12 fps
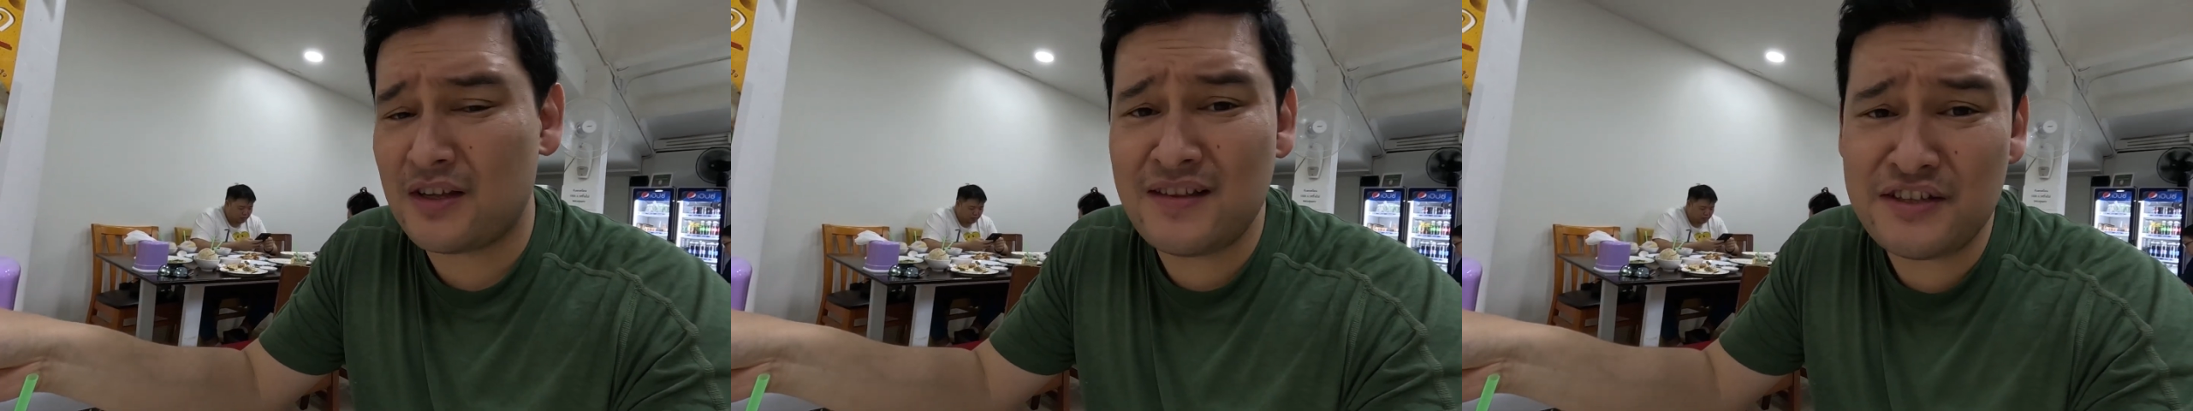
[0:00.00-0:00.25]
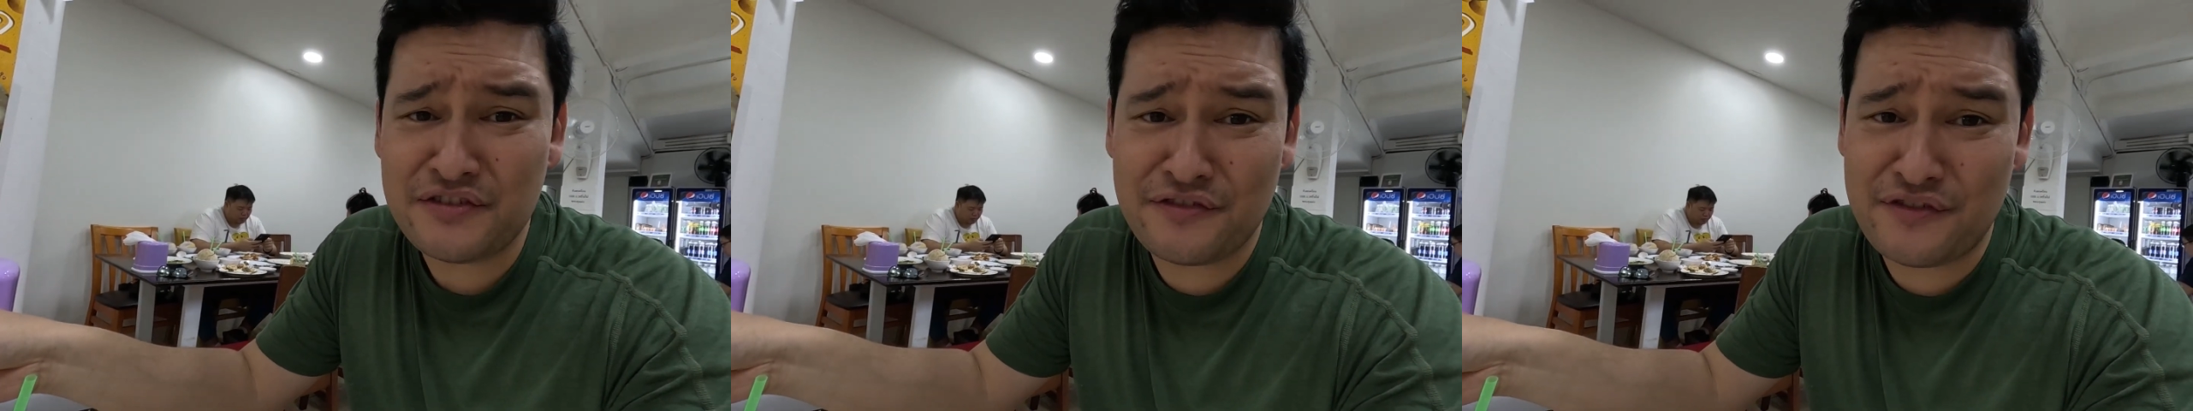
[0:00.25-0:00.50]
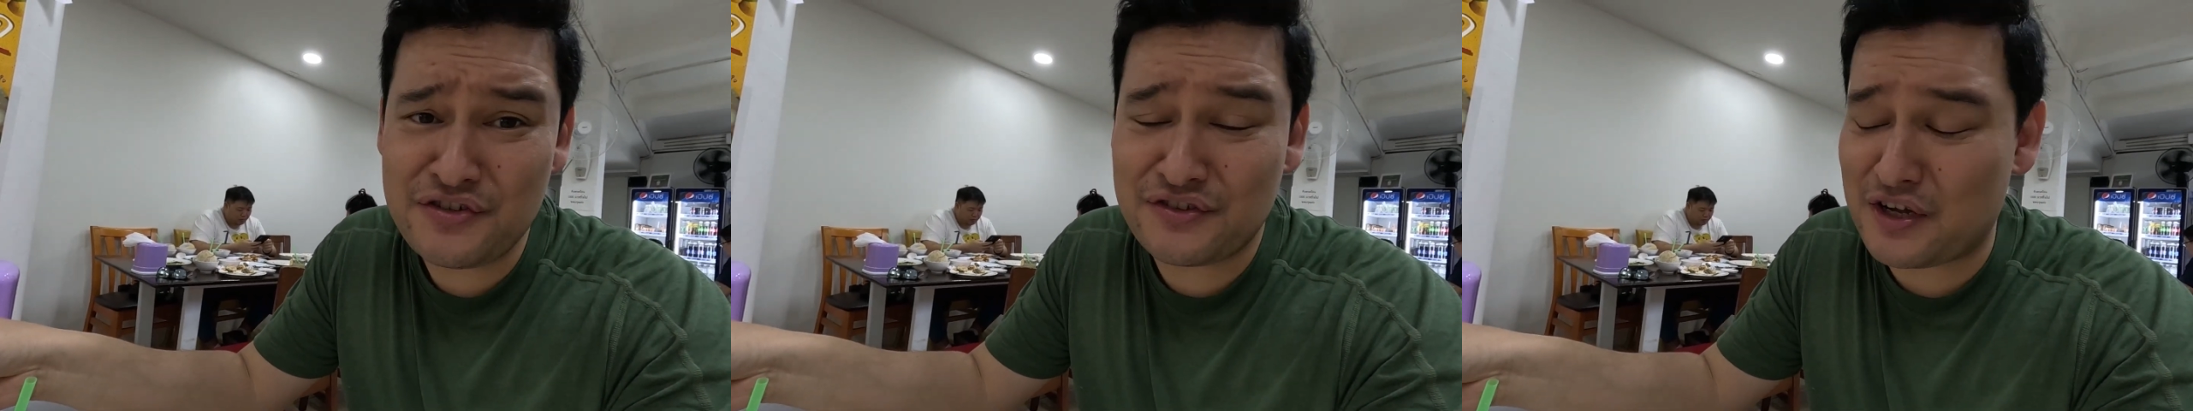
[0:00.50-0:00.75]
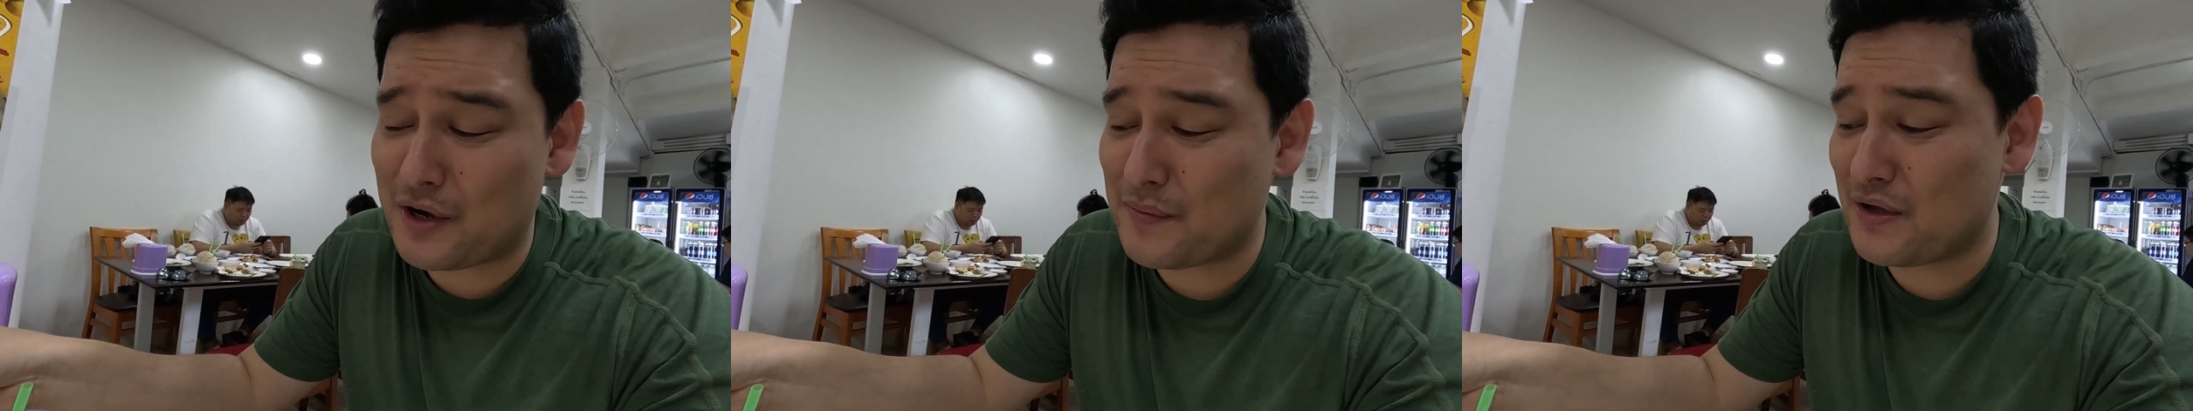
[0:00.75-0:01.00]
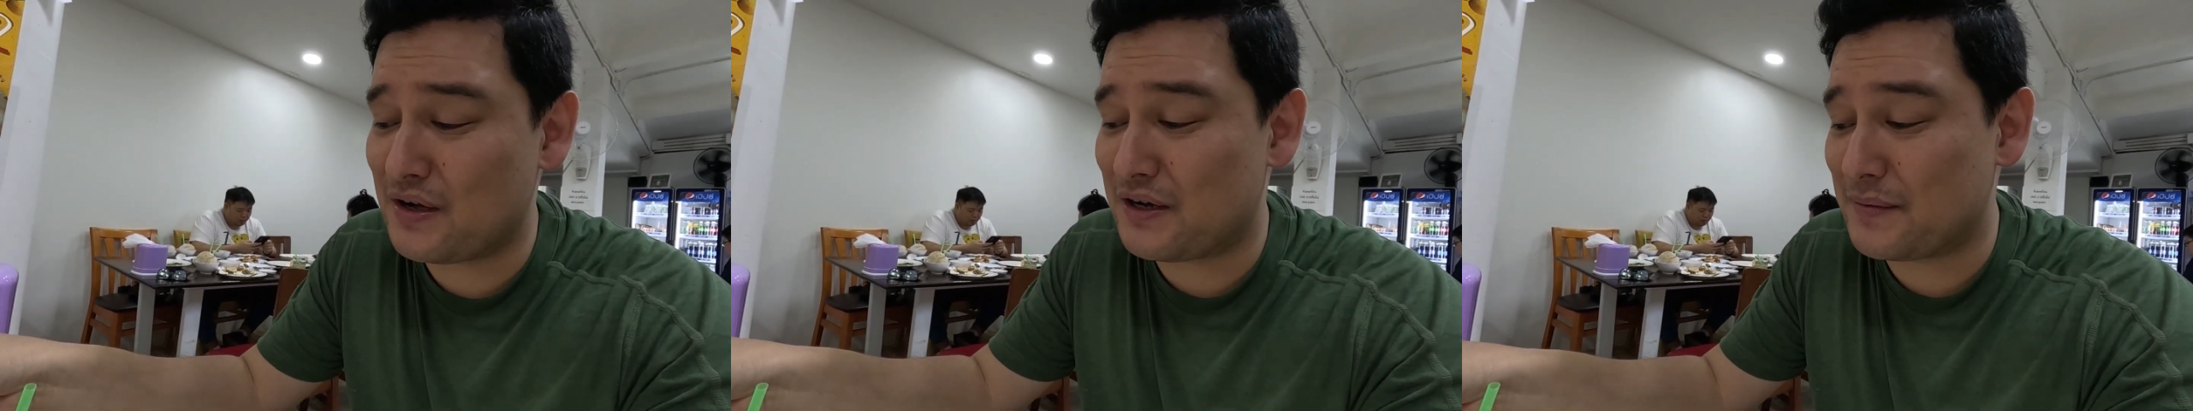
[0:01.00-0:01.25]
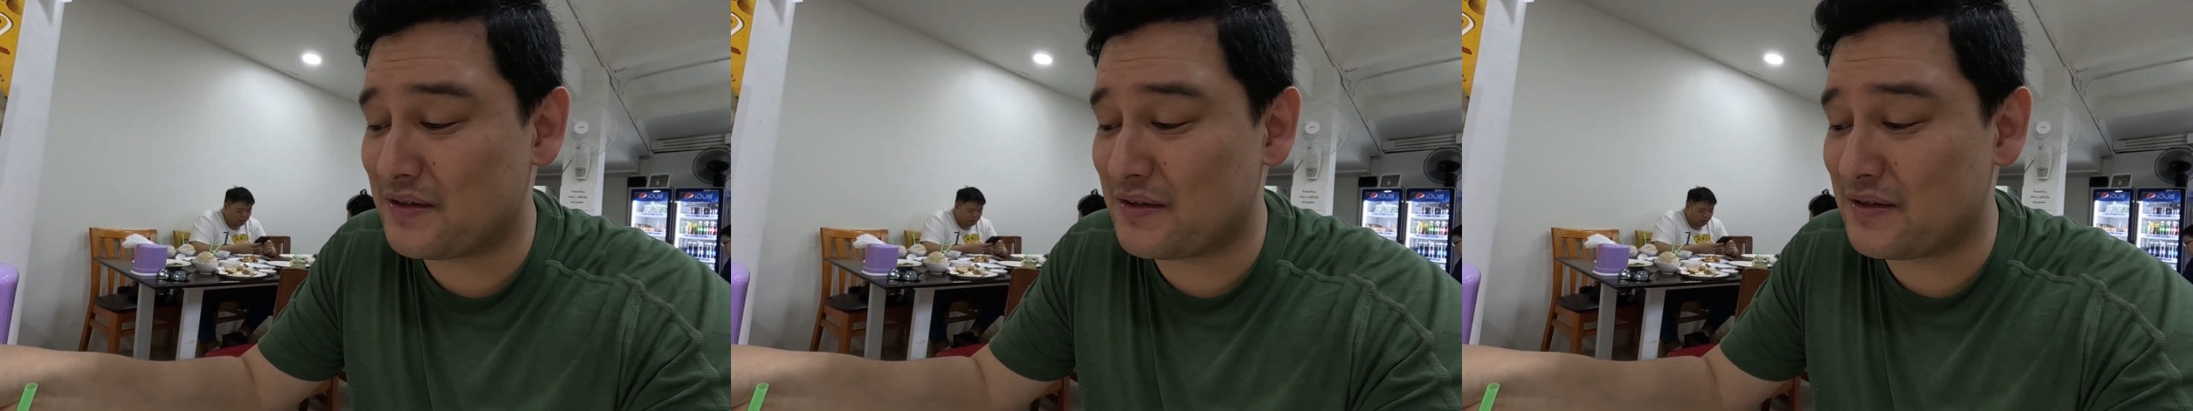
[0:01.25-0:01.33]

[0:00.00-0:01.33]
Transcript: And that's fish tom yum.